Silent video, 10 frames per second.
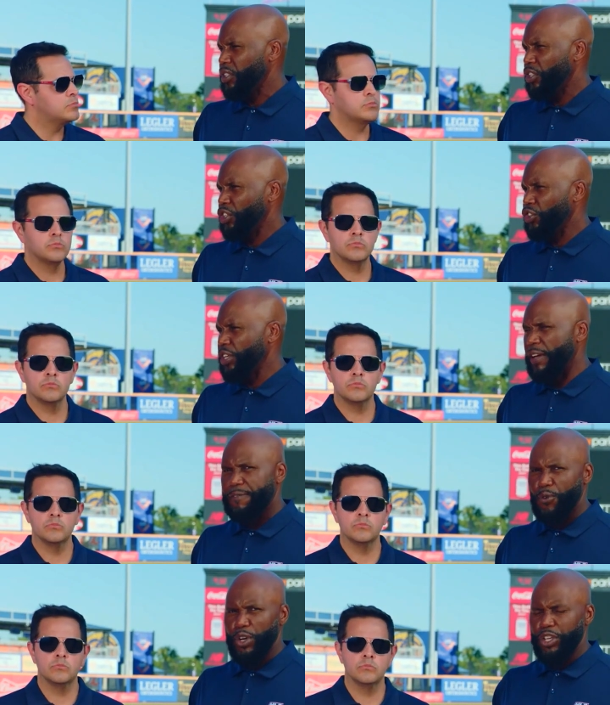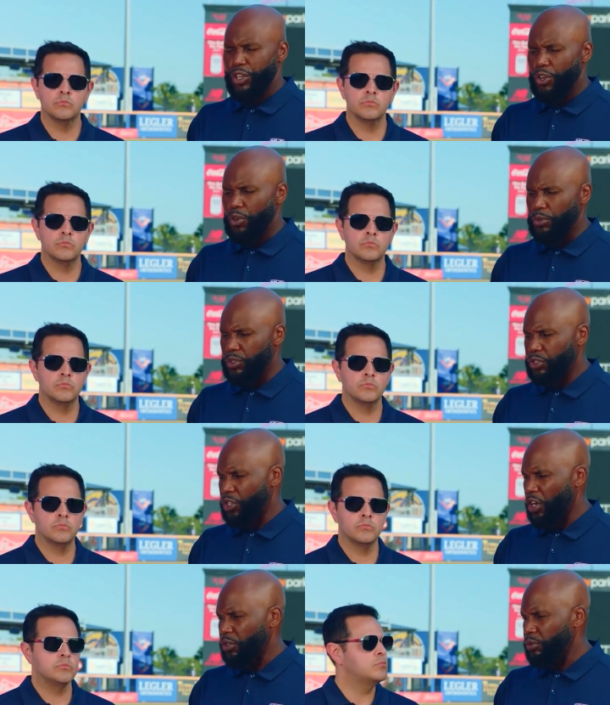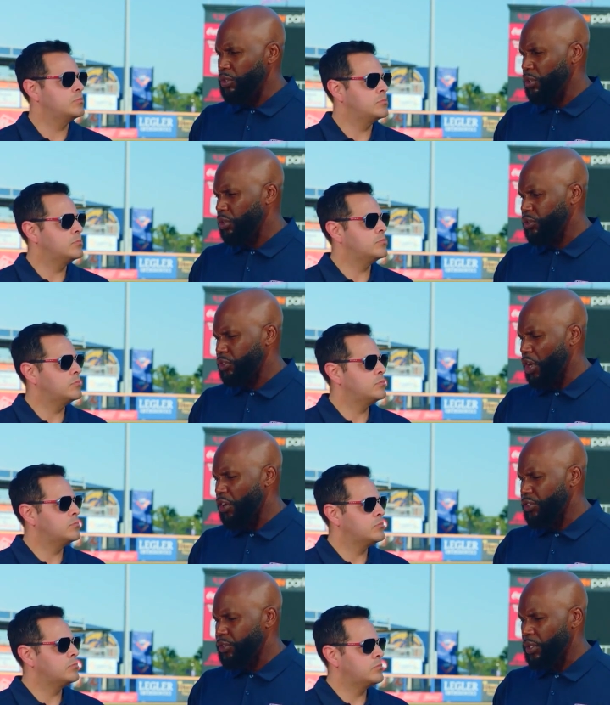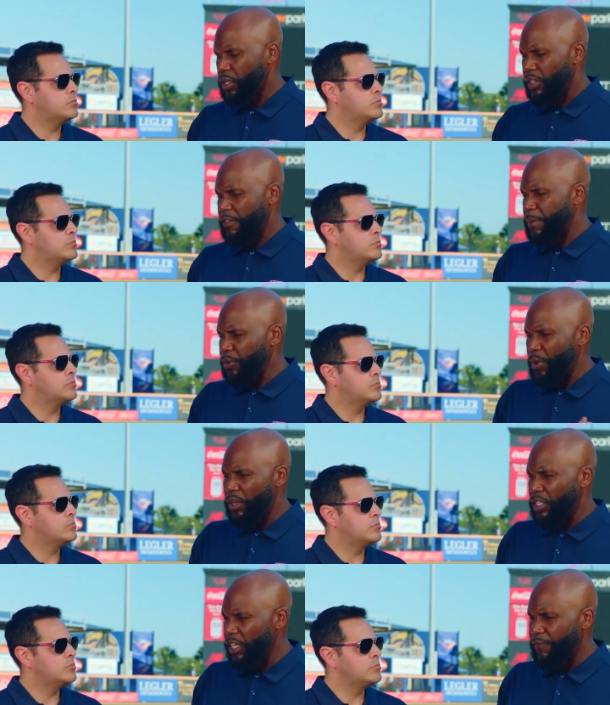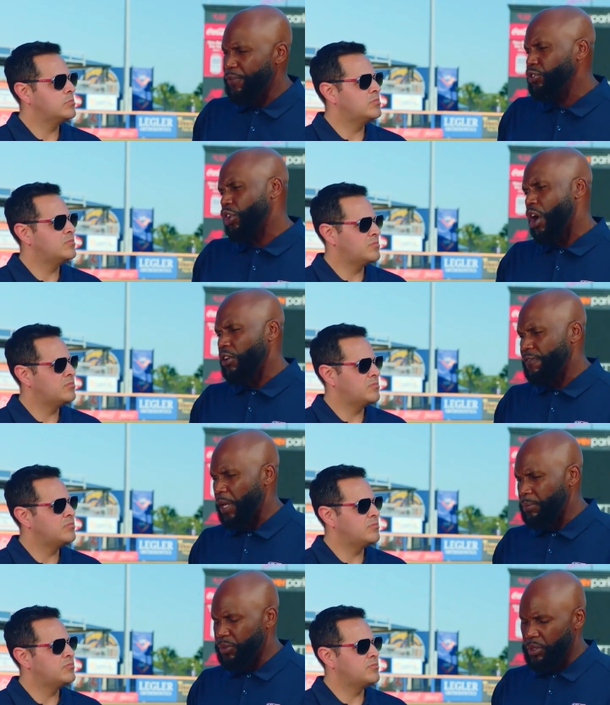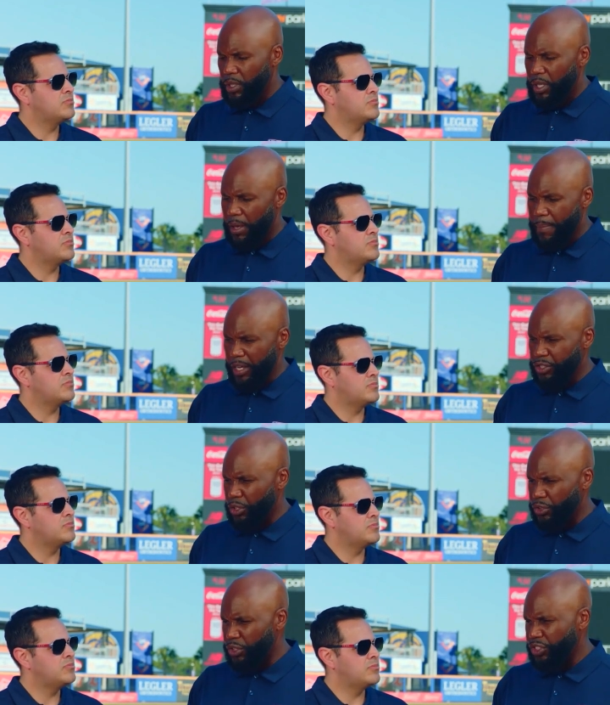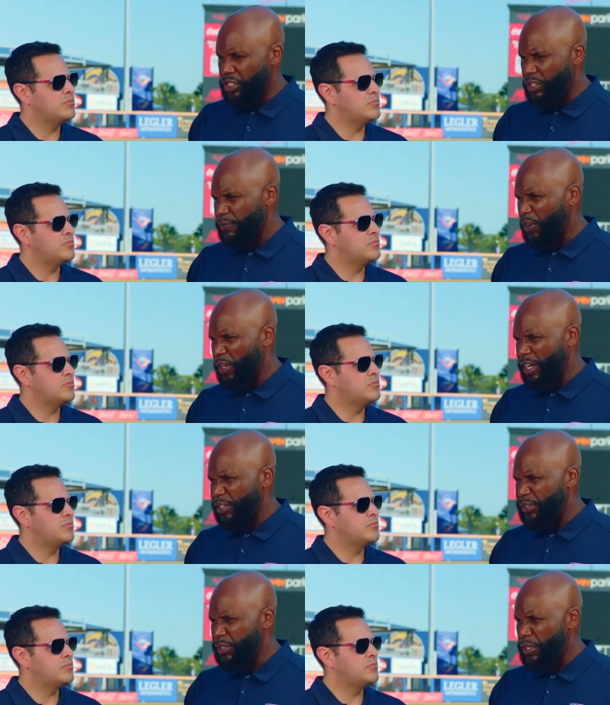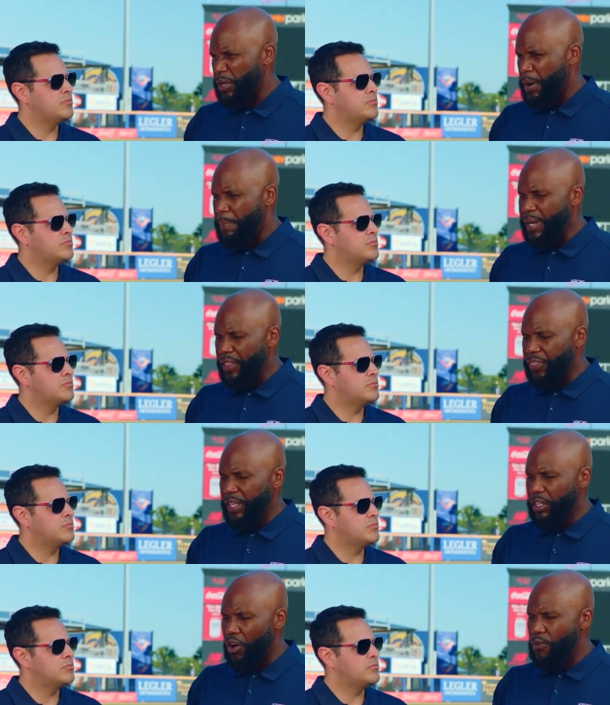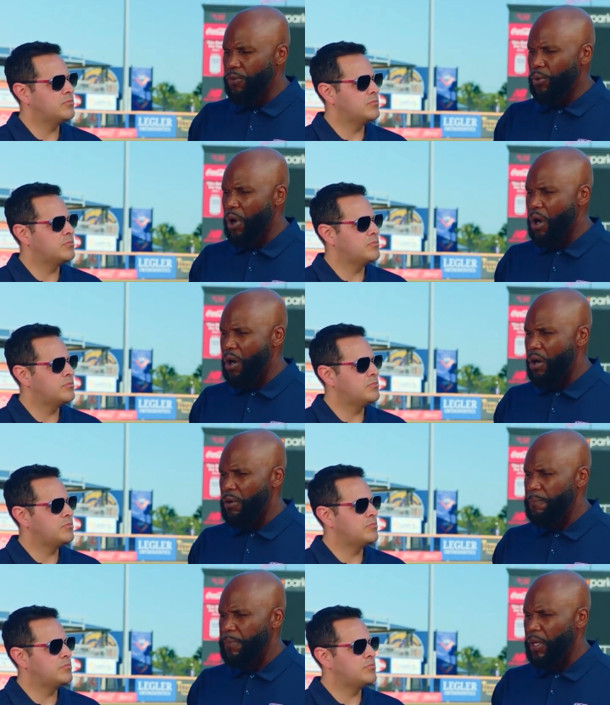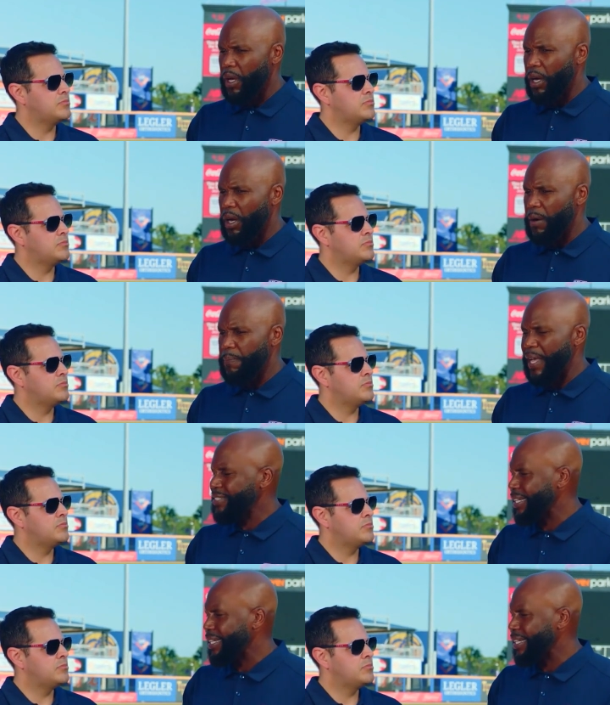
Speaker 1: you know, you got 40 year old starting, you know, starters that've been around the league, future Hall of Famers, and Max Scherzer and Justin Verlander. But I think overall um, that's